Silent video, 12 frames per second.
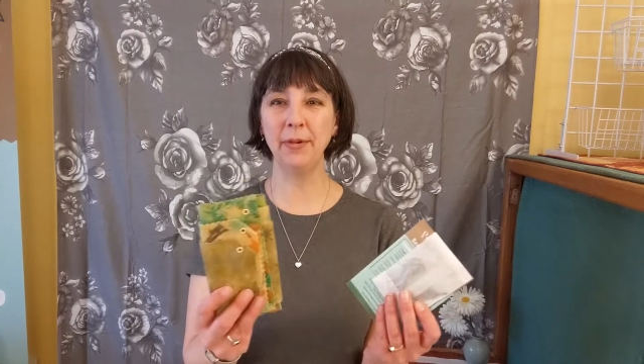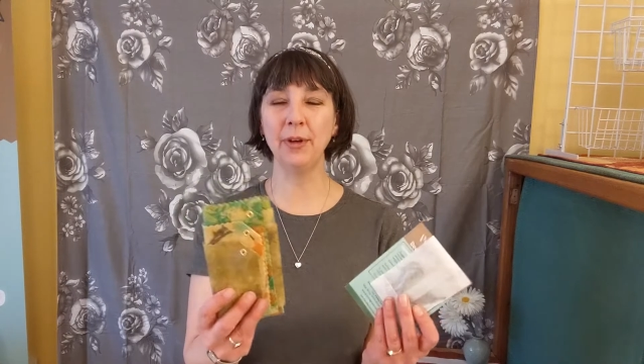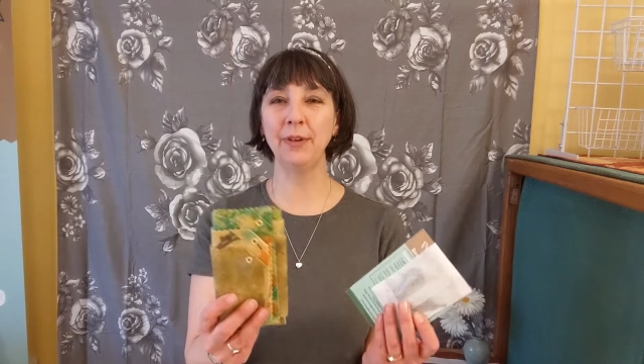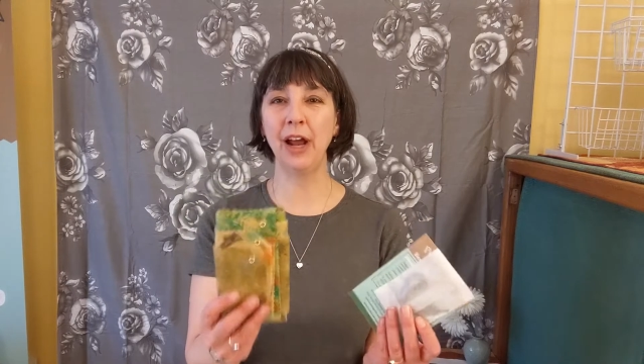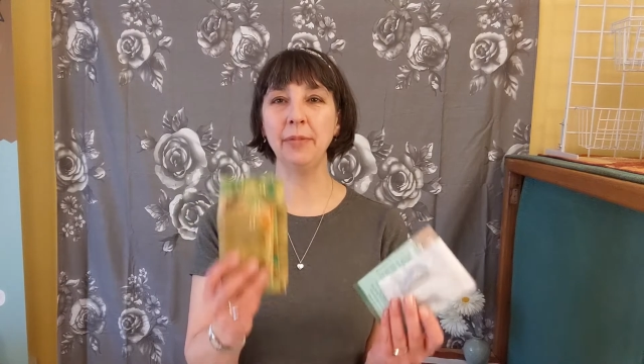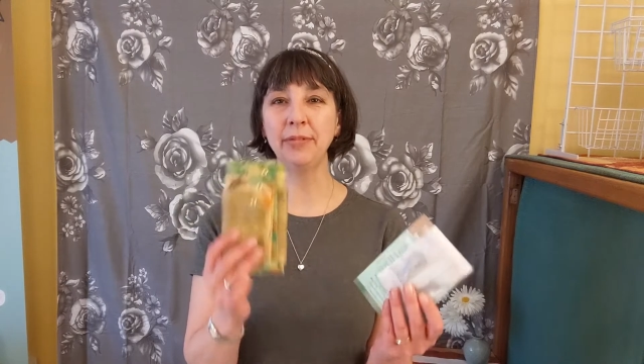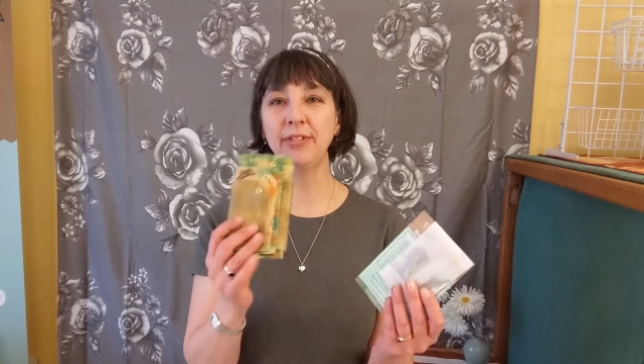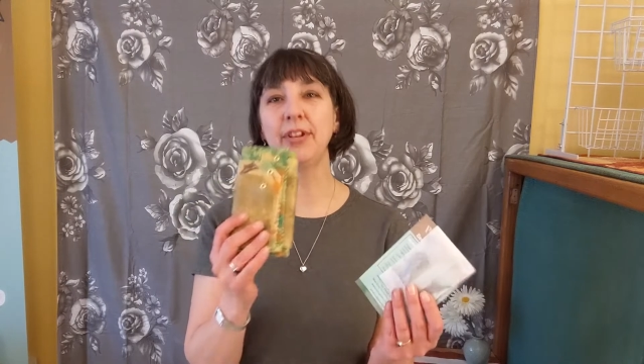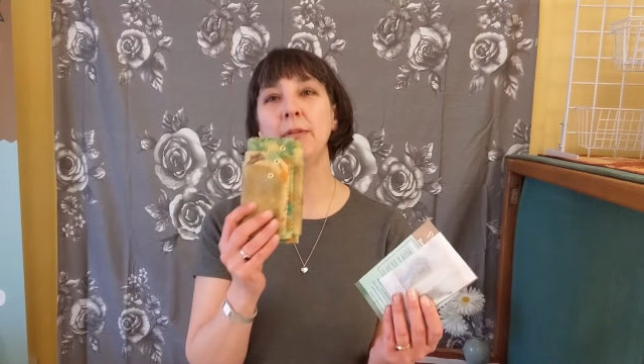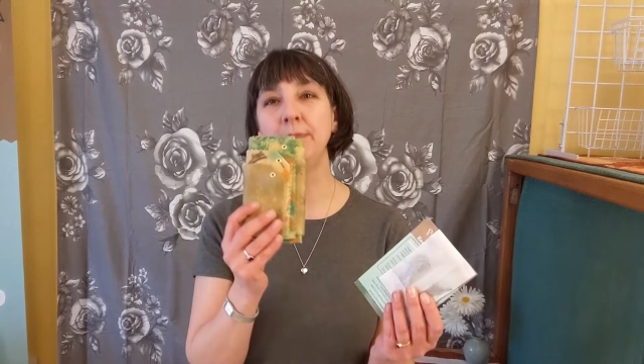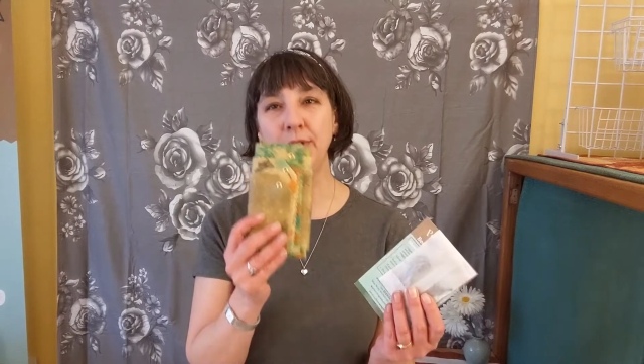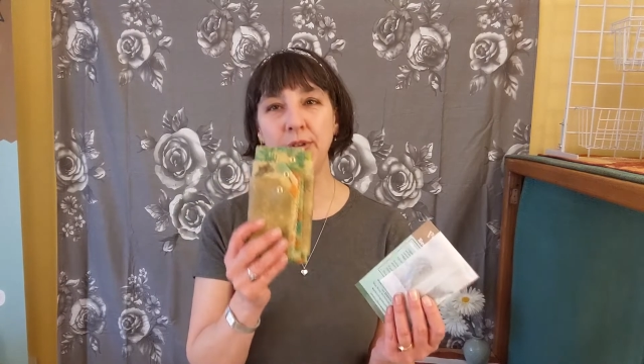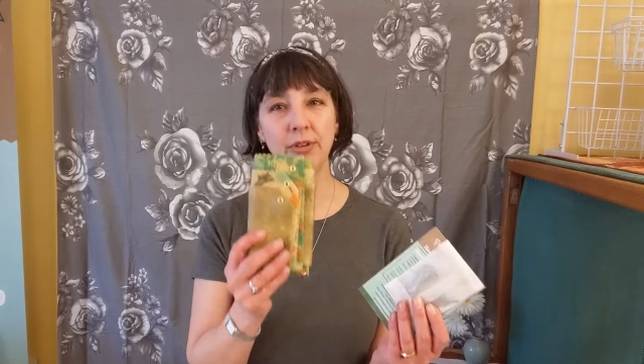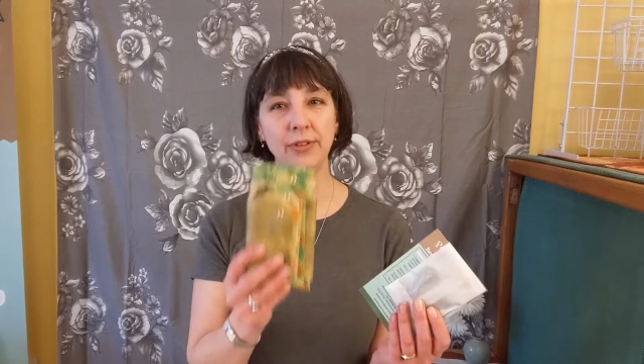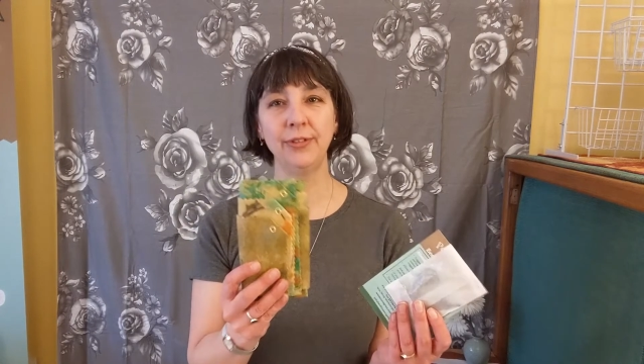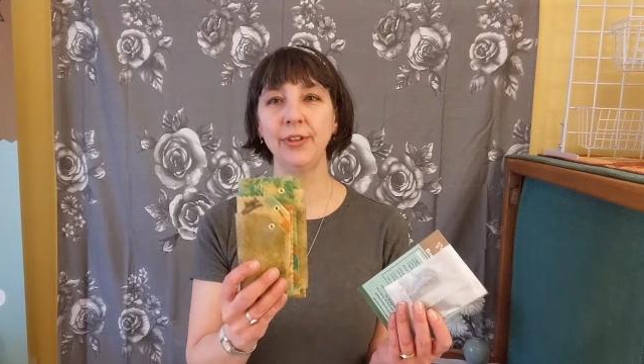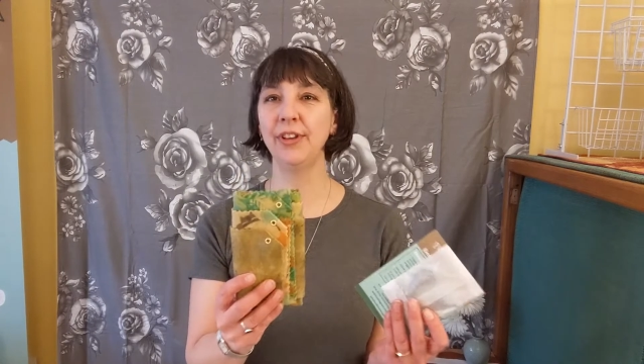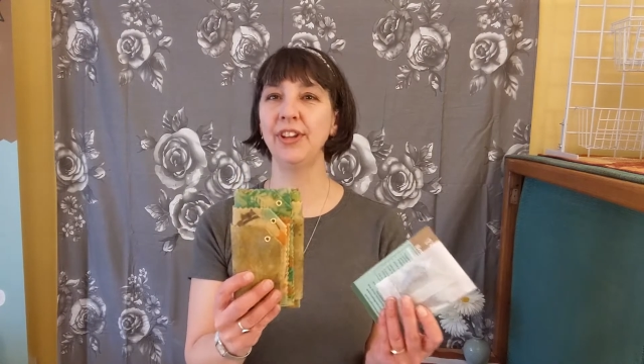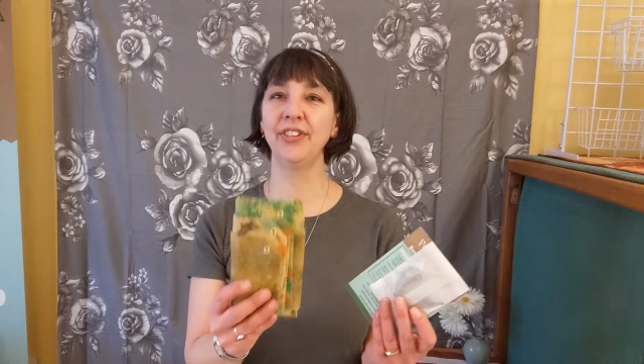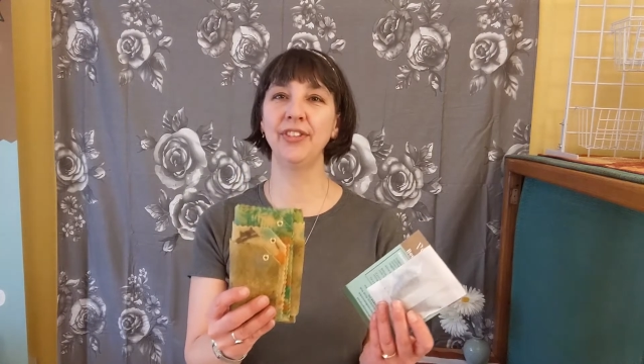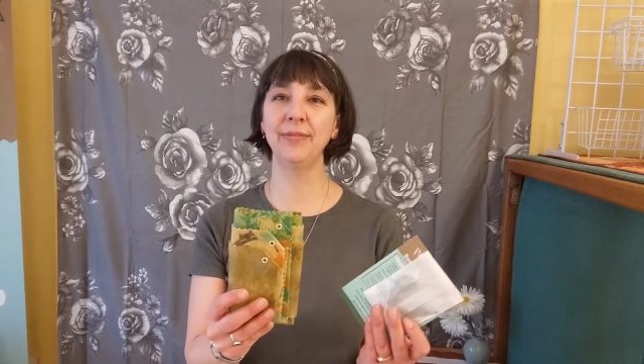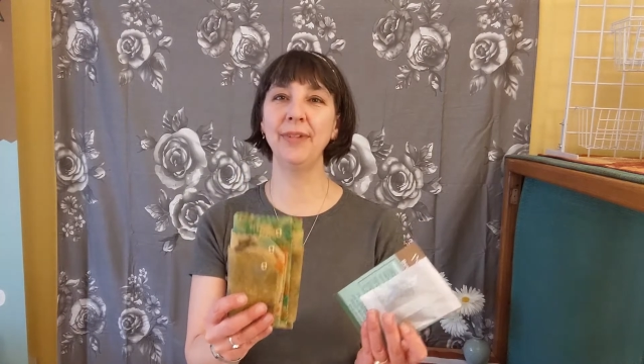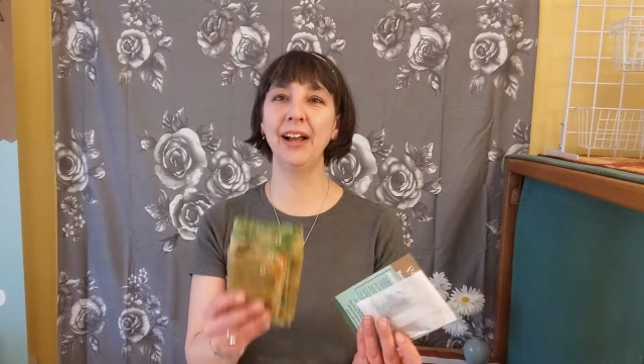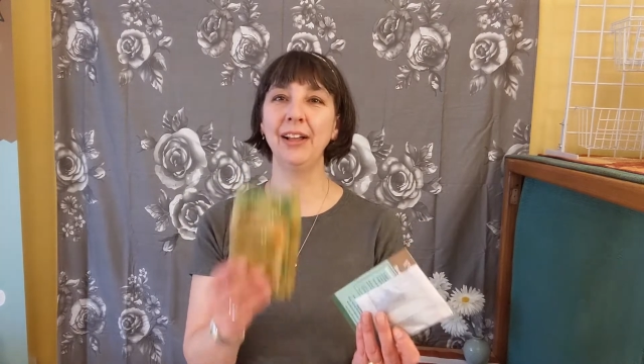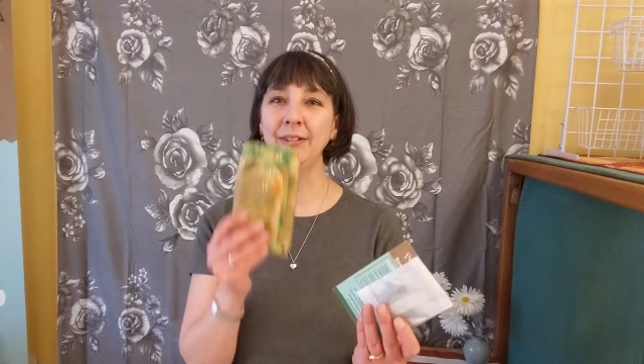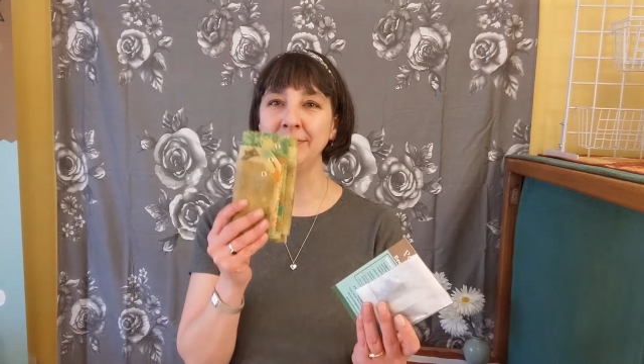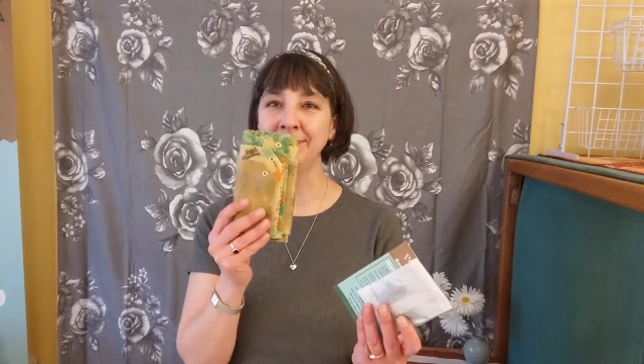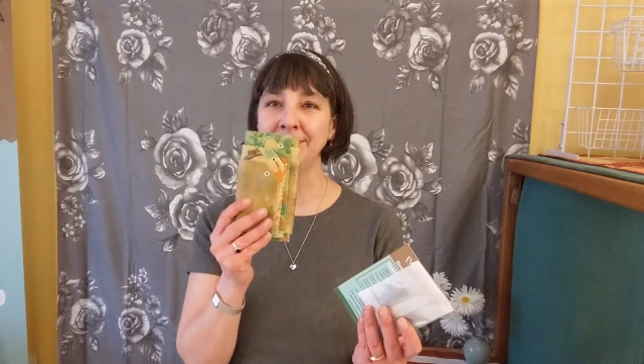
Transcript: your wraps is how beautiful they smell.